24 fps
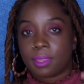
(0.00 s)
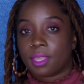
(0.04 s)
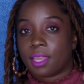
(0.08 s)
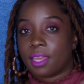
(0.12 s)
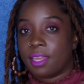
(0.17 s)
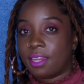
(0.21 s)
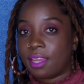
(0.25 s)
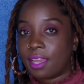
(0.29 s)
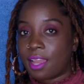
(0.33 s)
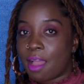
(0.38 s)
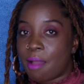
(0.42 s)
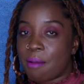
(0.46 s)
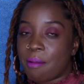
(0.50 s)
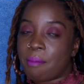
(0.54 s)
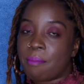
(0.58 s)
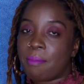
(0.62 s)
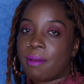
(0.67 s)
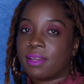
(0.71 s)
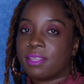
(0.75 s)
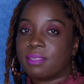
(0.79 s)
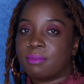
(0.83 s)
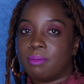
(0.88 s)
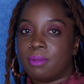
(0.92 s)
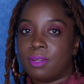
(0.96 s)
In the comment
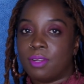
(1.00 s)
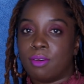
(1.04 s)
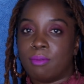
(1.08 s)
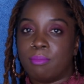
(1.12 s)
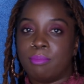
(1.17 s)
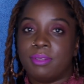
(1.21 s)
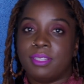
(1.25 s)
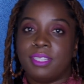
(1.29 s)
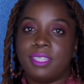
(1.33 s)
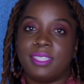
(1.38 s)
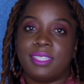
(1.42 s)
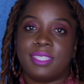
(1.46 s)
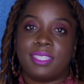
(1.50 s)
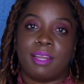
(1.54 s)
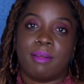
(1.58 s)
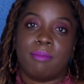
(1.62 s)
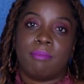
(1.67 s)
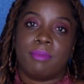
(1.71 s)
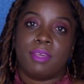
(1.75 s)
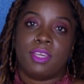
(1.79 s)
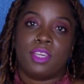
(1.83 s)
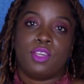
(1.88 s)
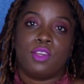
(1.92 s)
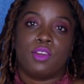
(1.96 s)
box below, please tell
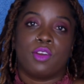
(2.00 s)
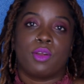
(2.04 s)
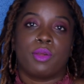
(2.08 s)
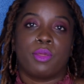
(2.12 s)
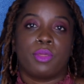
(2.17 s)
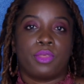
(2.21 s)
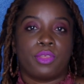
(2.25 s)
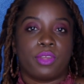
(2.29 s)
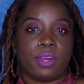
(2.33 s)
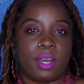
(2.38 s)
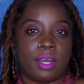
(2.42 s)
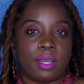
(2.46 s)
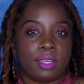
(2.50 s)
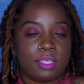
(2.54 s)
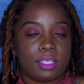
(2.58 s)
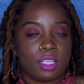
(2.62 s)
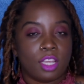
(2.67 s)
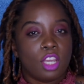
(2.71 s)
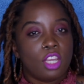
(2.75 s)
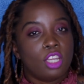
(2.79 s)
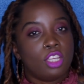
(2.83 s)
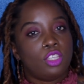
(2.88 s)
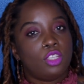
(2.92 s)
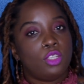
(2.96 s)
me your thoughts.
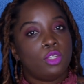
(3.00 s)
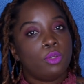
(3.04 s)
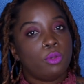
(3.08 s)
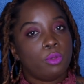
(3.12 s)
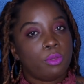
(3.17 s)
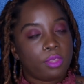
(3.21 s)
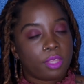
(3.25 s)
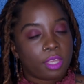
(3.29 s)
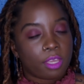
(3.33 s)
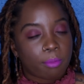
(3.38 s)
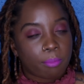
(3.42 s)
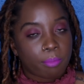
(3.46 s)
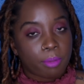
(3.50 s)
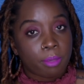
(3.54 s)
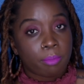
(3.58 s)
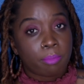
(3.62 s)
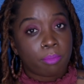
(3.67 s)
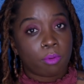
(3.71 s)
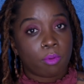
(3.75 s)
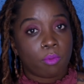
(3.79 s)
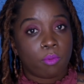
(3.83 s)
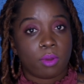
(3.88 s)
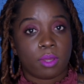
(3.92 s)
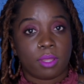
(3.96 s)
Do you think
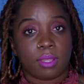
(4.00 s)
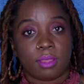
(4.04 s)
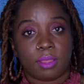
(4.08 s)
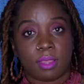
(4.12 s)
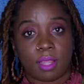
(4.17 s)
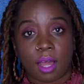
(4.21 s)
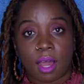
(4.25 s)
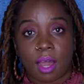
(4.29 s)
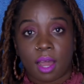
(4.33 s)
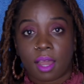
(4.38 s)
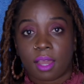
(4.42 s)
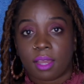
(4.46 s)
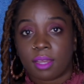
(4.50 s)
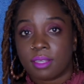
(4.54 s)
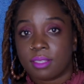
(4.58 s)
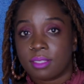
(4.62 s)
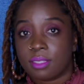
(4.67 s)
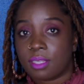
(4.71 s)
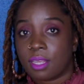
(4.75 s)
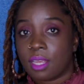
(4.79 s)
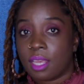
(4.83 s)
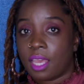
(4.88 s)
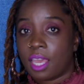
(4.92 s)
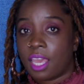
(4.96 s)
people with
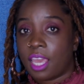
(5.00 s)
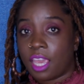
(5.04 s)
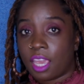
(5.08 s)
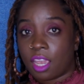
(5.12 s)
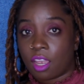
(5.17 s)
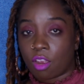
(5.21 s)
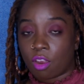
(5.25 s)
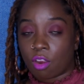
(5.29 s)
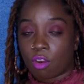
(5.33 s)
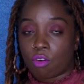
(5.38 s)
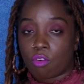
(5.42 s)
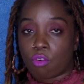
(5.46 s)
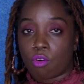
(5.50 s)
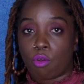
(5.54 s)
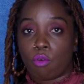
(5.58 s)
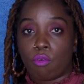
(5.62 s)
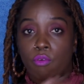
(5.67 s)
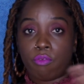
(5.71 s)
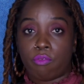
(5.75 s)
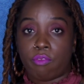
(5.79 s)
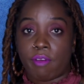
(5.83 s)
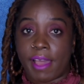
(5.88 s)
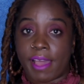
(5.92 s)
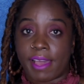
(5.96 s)
locks hair grow
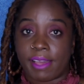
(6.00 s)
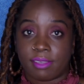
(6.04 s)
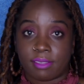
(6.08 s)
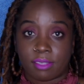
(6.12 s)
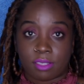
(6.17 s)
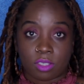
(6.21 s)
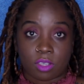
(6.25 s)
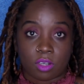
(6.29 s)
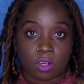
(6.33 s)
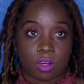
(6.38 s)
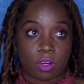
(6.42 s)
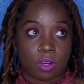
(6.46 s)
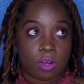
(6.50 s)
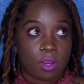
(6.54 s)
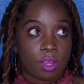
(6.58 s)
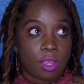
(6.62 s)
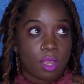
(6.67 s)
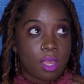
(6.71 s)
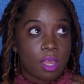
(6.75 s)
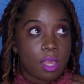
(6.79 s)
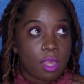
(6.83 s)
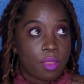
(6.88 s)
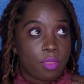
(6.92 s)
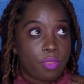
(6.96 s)
faster
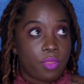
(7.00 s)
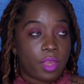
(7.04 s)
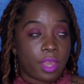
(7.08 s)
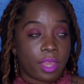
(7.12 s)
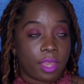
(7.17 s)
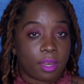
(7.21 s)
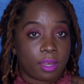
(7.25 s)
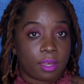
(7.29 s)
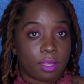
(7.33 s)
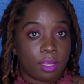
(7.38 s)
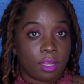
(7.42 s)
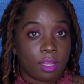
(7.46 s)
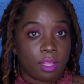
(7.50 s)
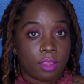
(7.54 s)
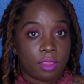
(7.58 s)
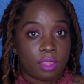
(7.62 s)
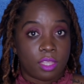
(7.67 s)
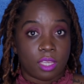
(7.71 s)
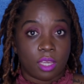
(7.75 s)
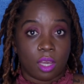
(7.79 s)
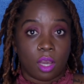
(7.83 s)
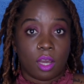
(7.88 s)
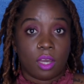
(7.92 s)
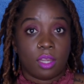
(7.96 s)
than
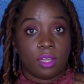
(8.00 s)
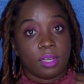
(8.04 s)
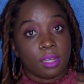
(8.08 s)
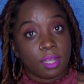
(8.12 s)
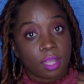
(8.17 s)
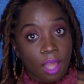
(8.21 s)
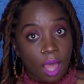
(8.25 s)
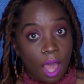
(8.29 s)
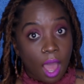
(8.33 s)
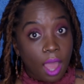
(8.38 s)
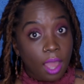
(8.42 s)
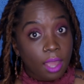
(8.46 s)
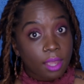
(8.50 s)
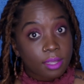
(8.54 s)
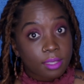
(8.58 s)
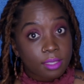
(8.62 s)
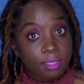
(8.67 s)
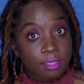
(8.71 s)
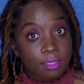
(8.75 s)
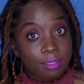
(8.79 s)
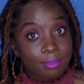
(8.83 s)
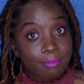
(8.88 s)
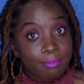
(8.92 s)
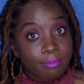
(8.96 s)
the
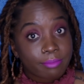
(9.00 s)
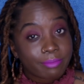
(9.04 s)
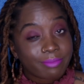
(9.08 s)
unlocked?